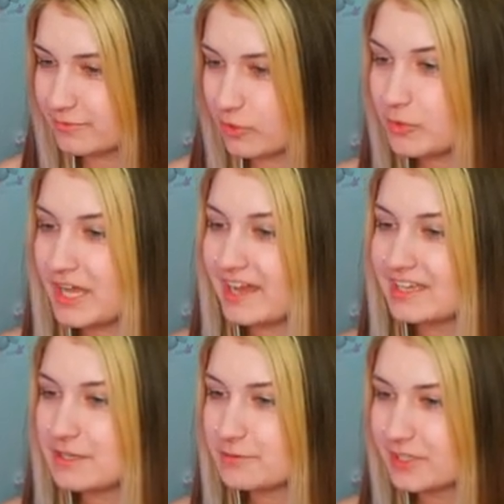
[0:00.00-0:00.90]
Oh yeah, I
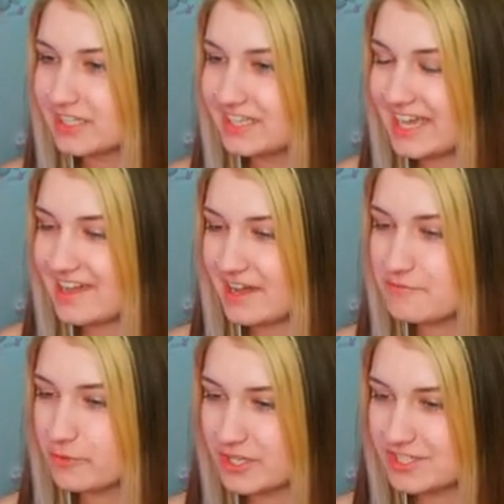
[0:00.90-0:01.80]
gave her like an AI
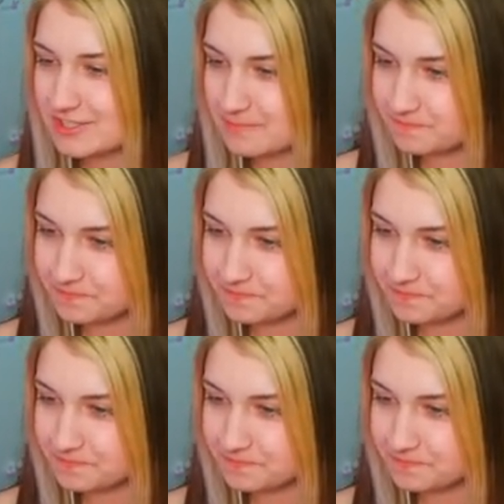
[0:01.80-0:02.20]
voice.